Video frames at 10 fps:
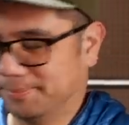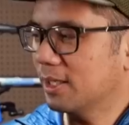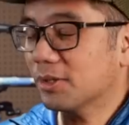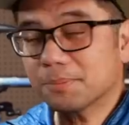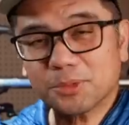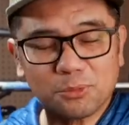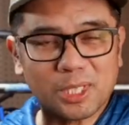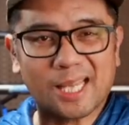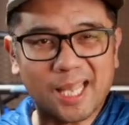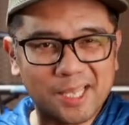In terms of what
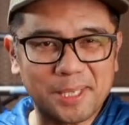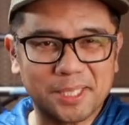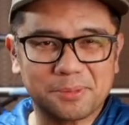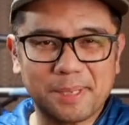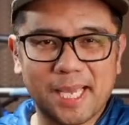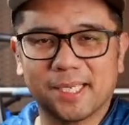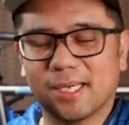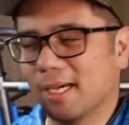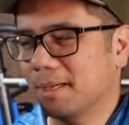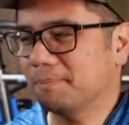I like about this bag,
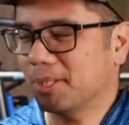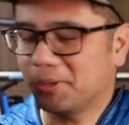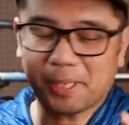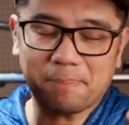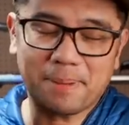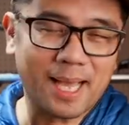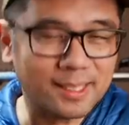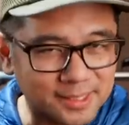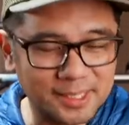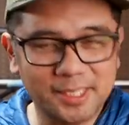uh, you know, the
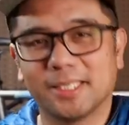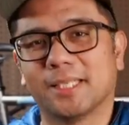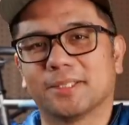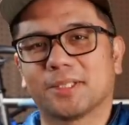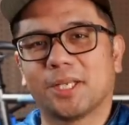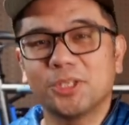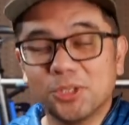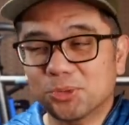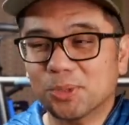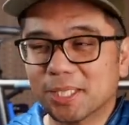capacity is a
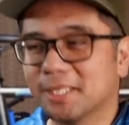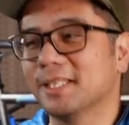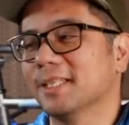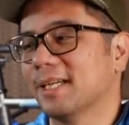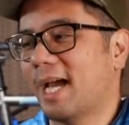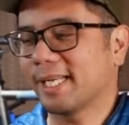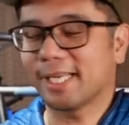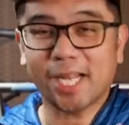huge one. I can